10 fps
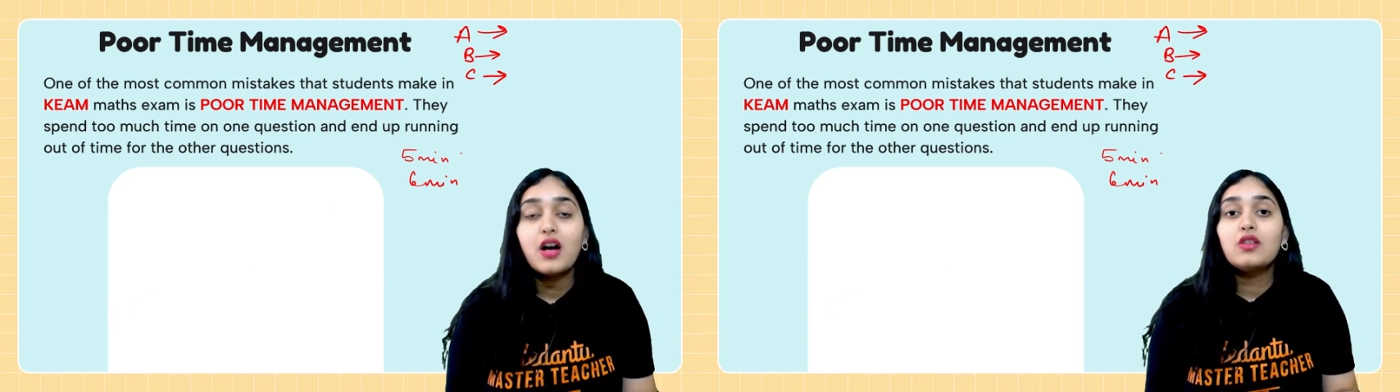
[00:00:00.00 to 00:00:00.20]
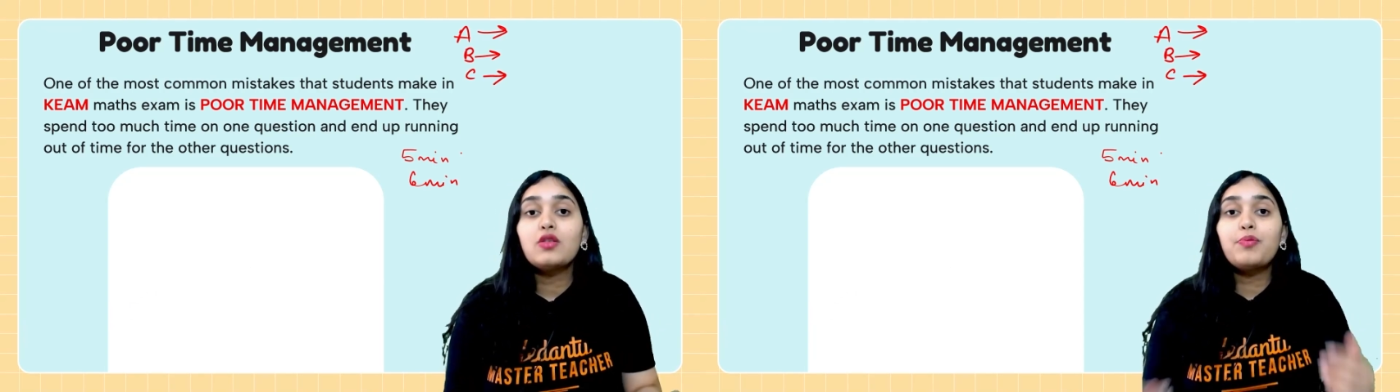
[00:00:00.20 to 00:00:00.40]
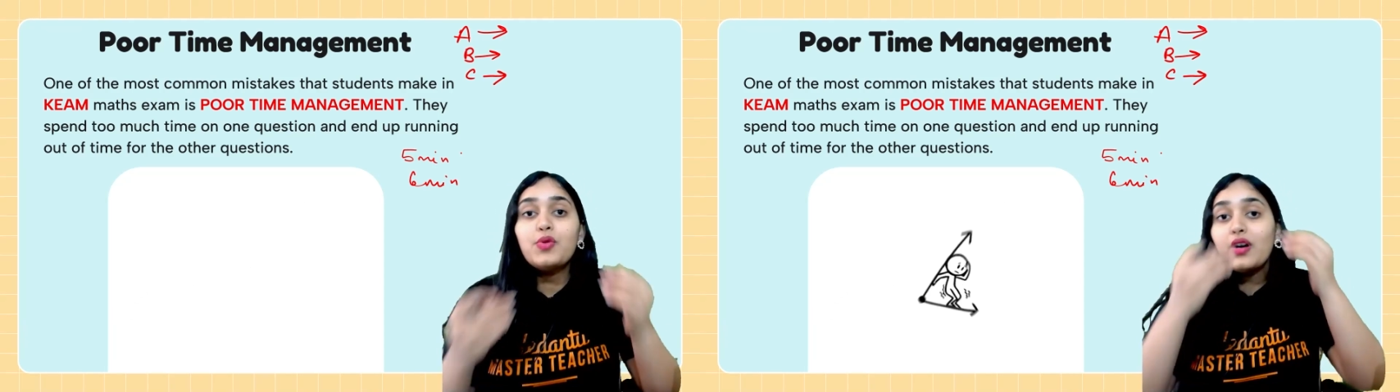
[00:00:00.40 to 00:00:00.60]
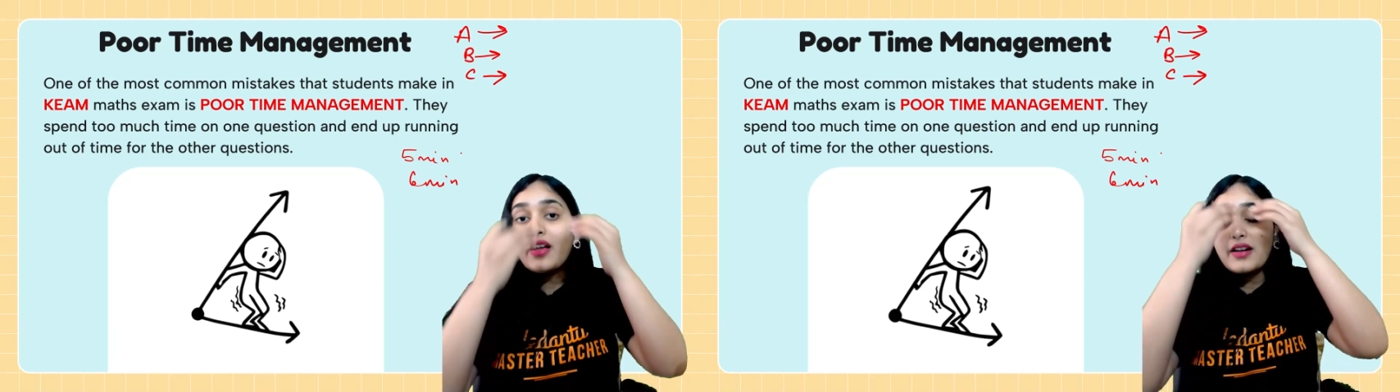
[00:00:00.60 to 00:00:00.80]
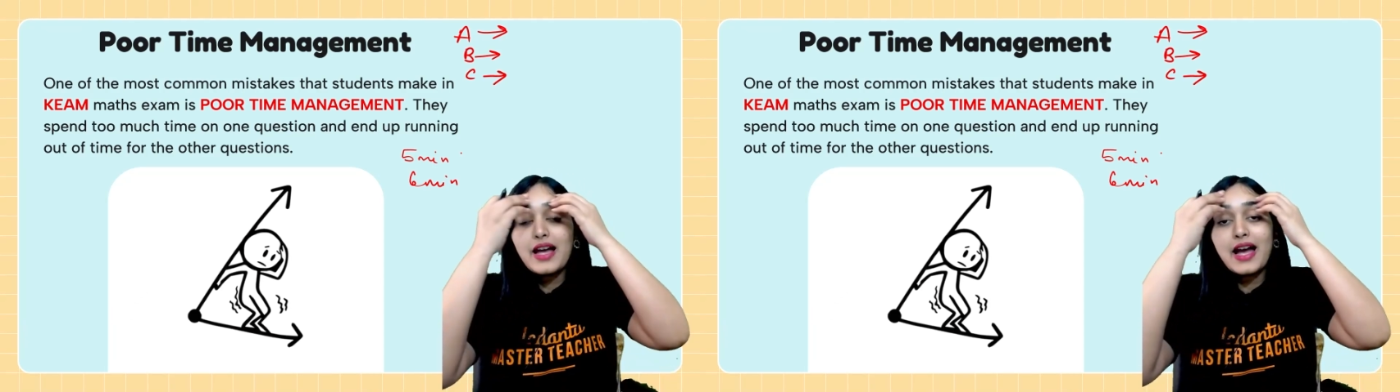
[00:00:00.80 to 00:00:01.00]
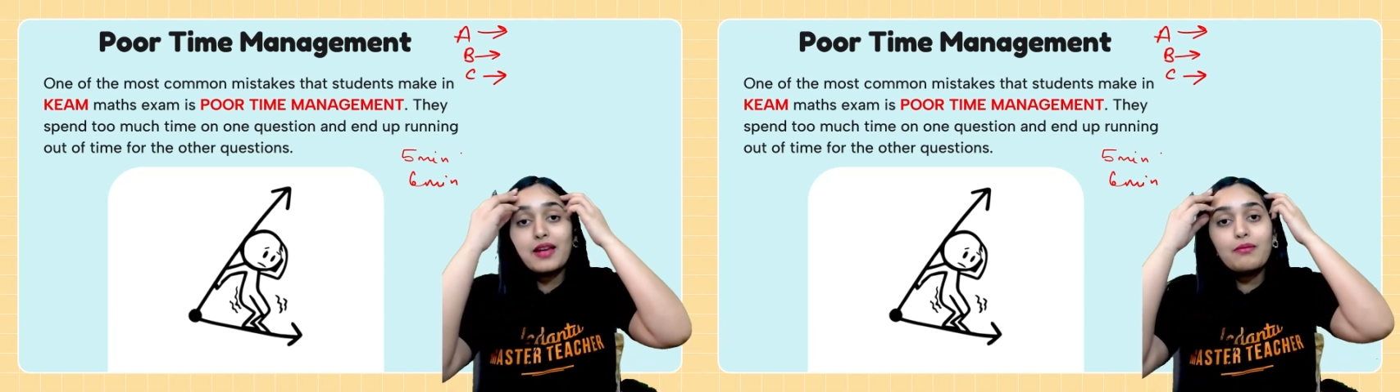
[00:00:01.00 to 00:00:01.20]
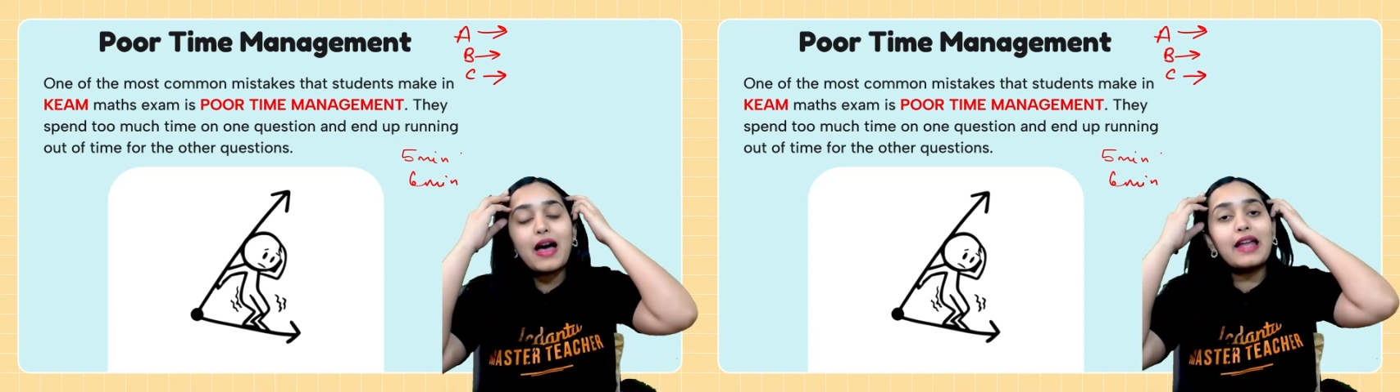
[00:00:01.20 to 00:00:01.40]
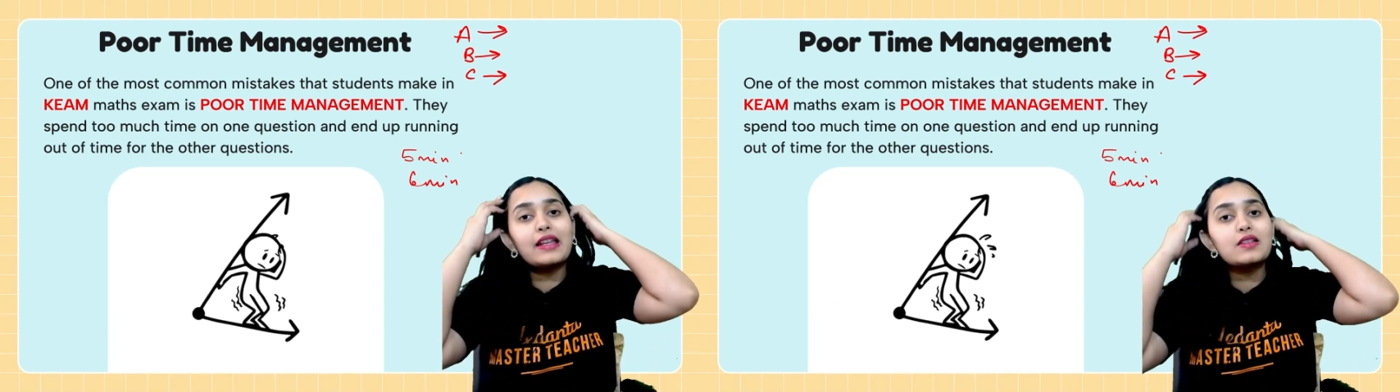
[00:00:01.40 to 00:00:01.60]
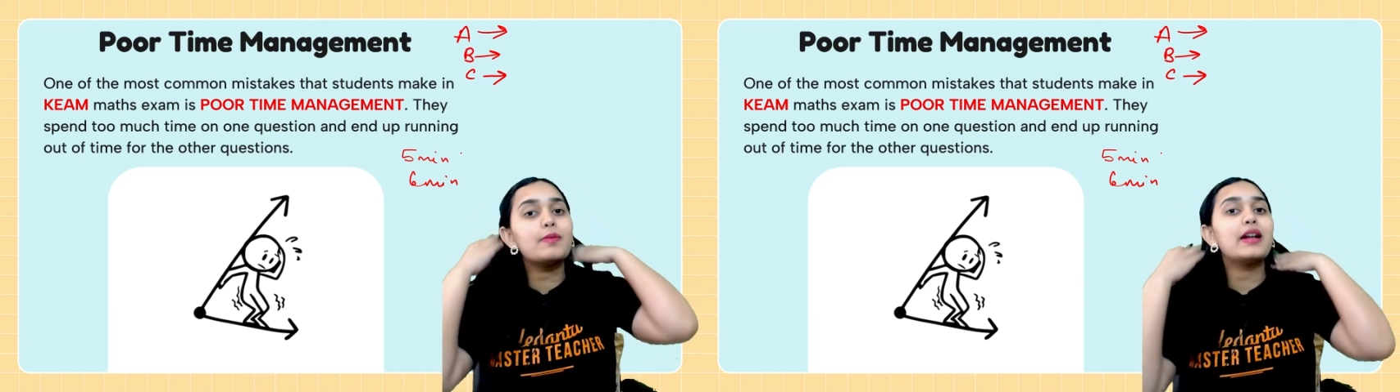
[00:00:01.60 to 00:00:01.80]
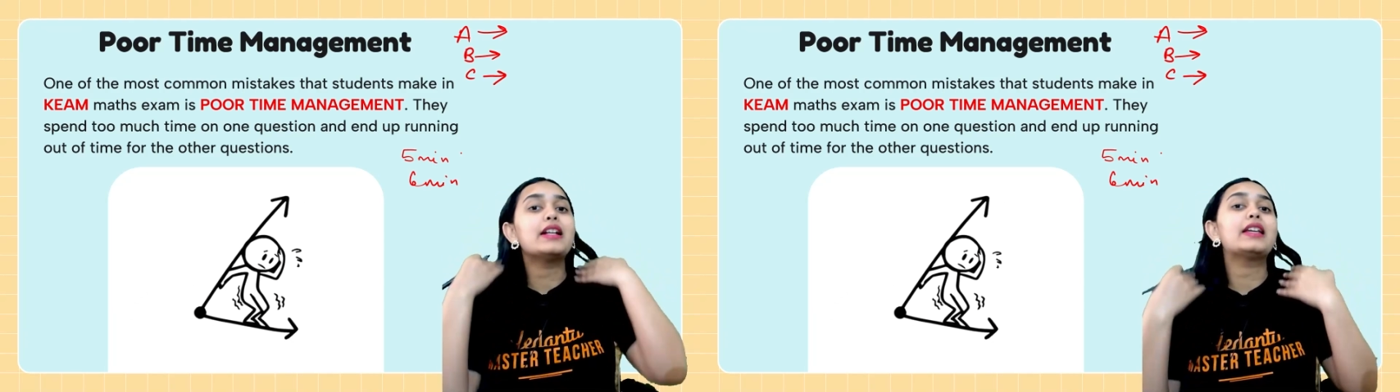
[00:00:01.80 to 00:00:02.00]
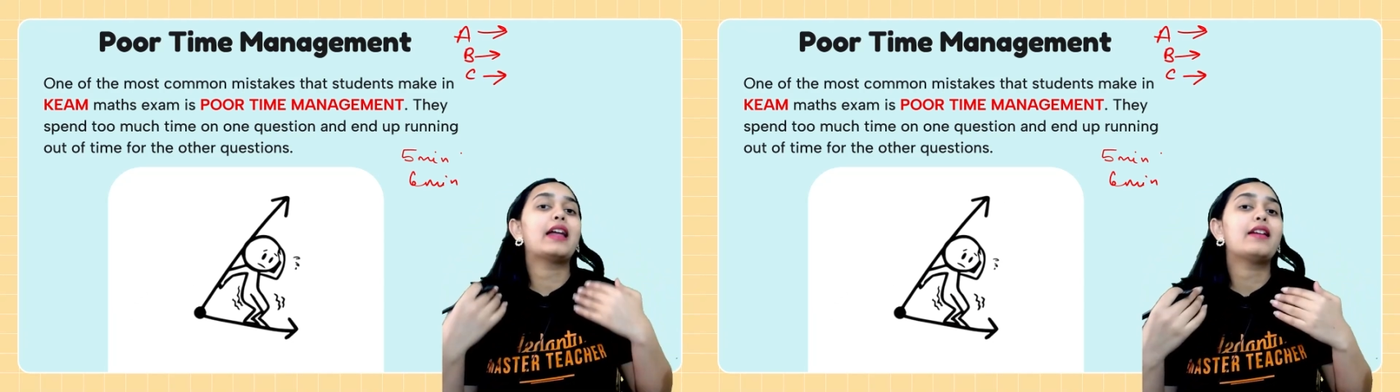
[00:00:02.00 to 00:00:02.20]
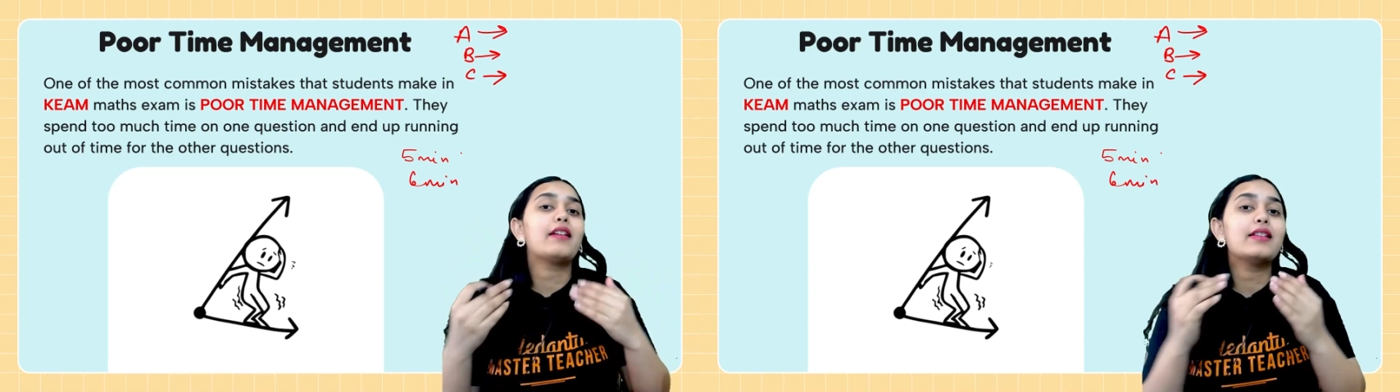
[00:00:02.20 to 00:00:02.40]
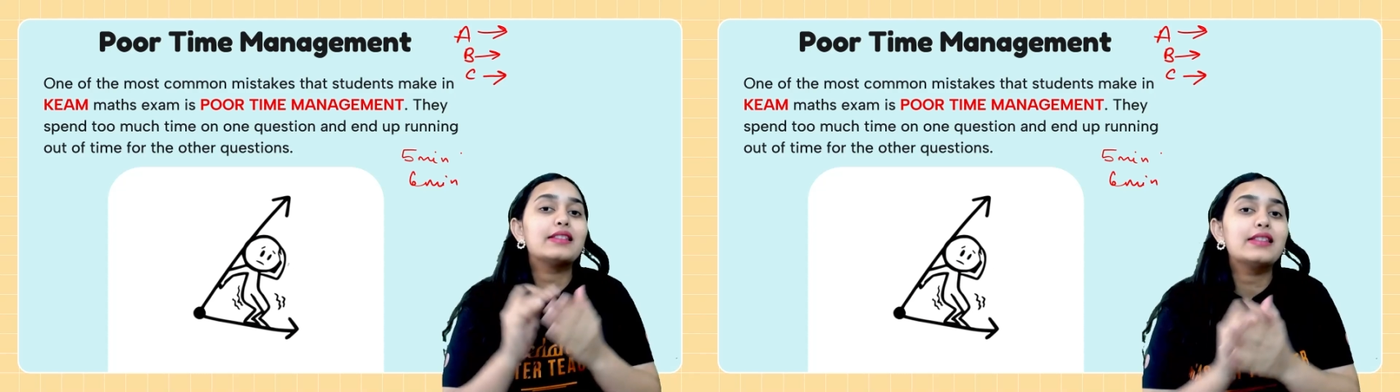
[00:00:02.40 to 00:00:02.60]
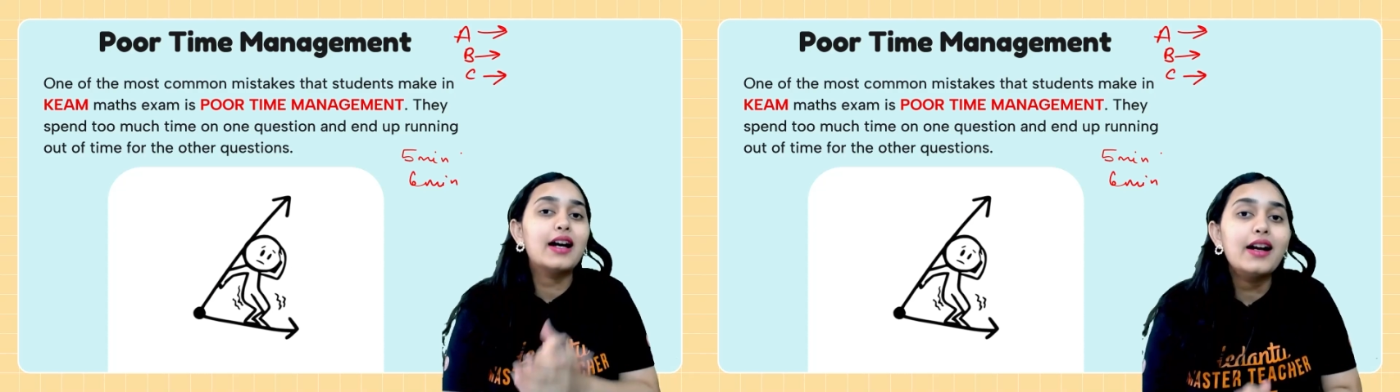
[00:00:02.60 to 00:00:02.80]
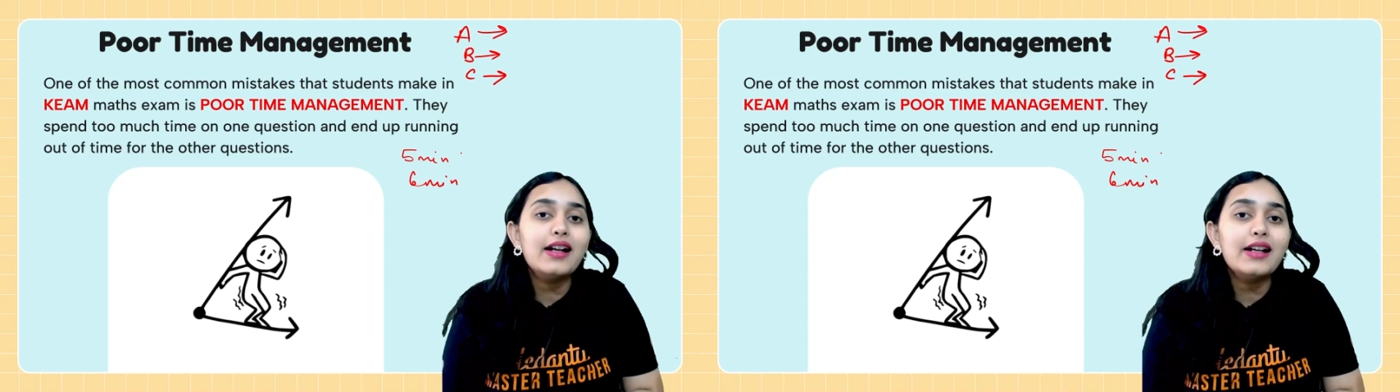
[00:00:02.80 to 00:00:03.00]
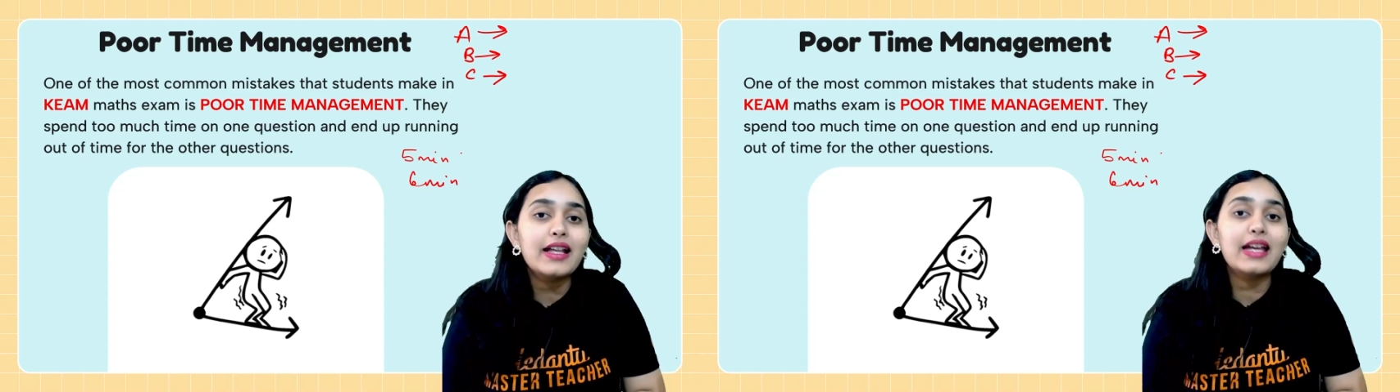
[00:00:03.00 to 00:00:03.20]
So poor time management can result